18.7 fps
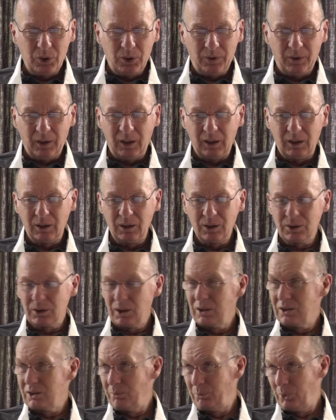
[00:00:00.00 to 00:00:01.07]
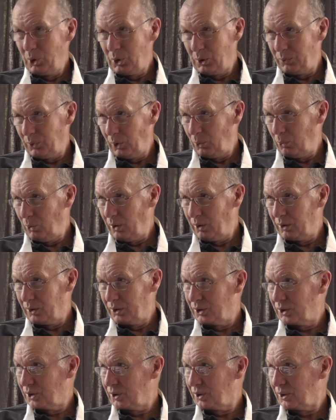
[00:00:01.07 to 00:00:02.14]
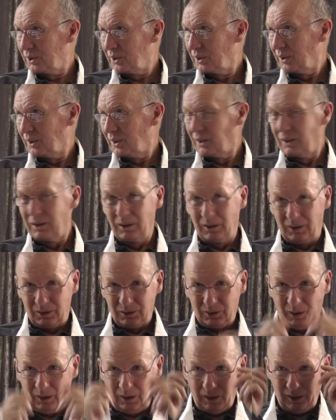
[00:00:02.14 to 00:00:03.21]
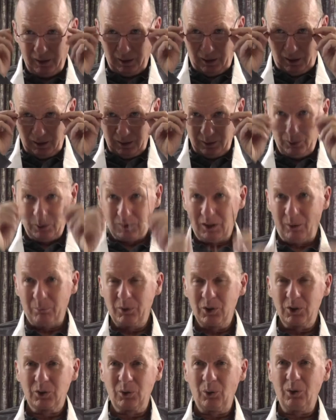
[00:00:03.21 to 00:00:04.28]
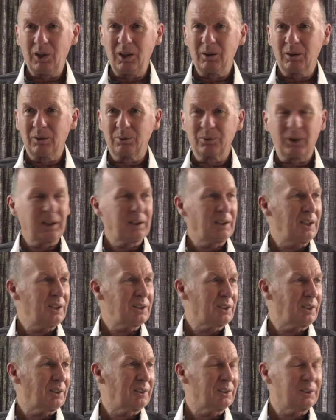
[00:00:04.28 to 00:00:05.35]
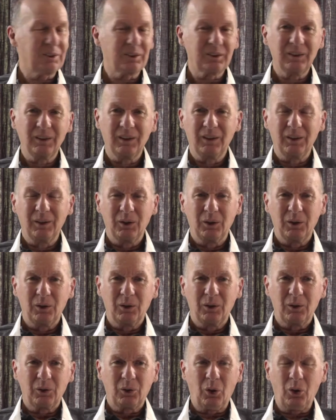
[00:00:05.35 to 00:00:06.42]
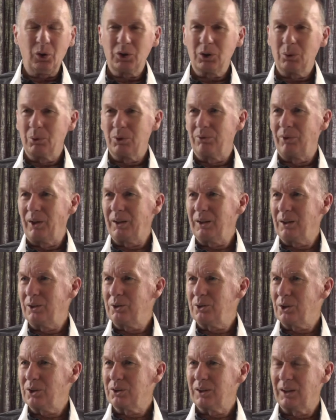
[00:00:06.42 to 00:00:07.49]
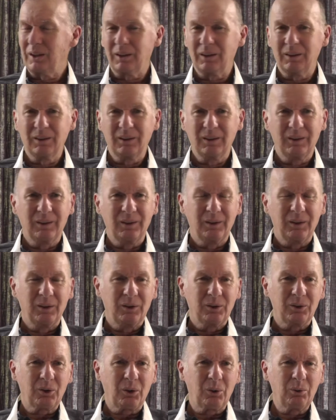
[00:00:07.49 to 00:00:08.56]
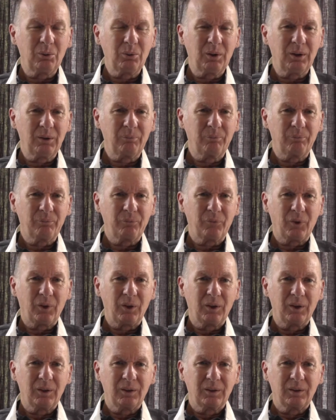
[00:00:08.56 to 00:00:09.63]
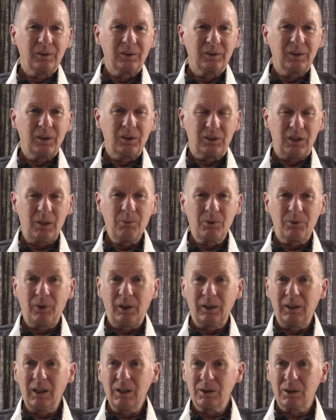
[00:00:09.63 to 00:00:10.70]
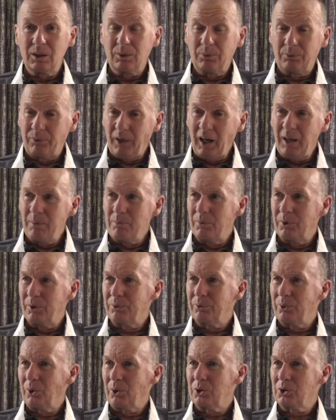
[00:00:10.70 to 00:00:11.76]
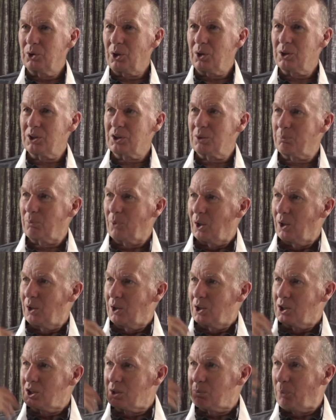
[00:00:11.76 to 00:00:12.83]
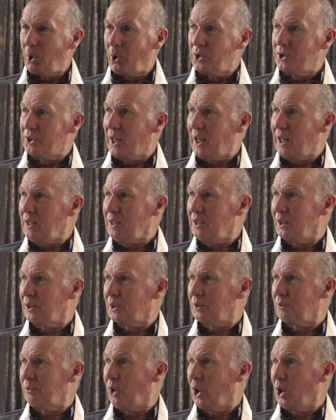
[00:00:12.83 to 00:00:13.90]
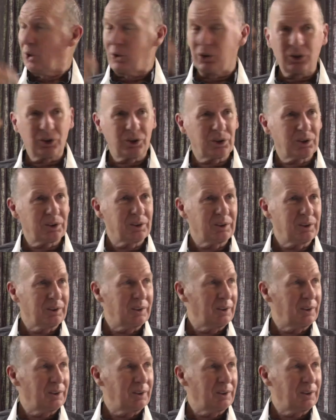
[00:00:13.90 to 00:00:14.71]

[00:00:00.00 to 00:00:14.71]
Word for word: things into beautiful words. So I, I looked up the story of Vangisa and gosh, it was very interesting. So uh, it seems is famed for just spontaneous verse